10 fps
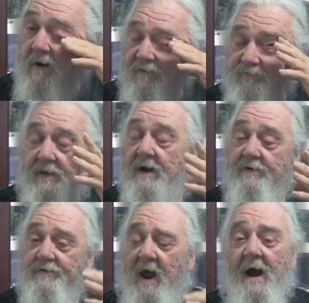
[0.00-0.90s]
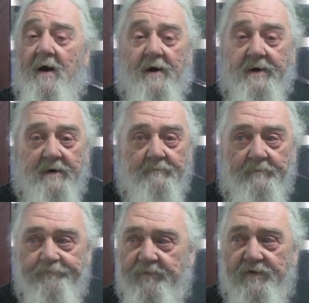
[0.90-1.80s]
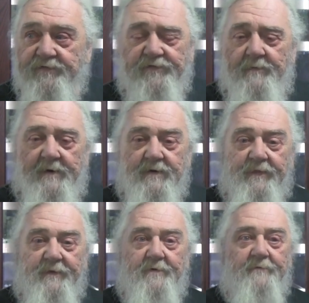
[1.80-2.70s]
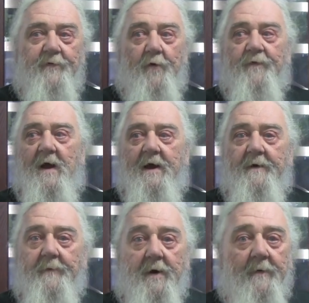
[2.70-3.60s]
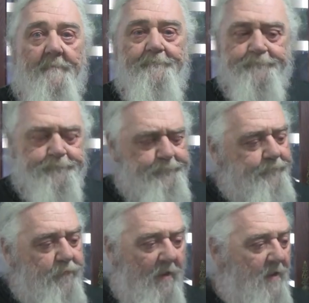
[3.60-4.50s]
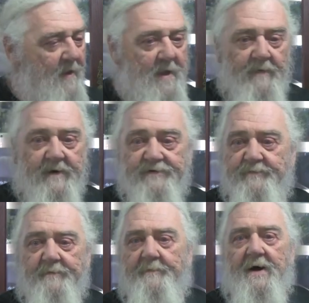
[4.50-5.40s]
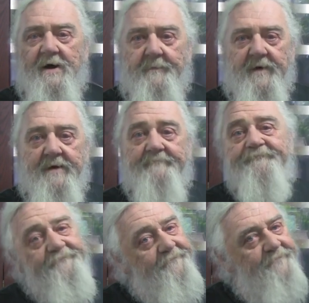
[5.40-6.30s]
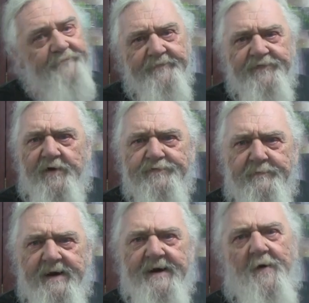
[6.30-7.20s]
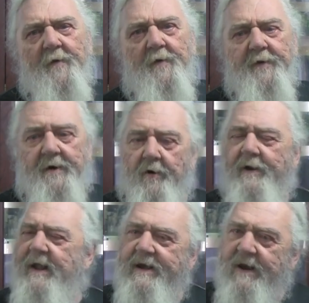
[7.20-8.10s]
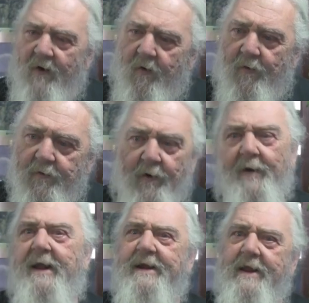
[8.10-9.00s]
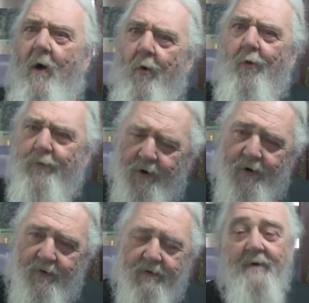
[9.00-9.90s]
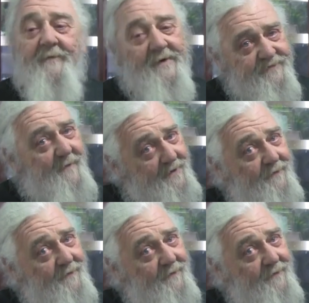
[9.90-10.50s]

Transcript: else. I feel like there's a hair in it. This is about the third or fourth day in a row that it's been bugging me. Sucks being old, or getting old, or getting older, but it's better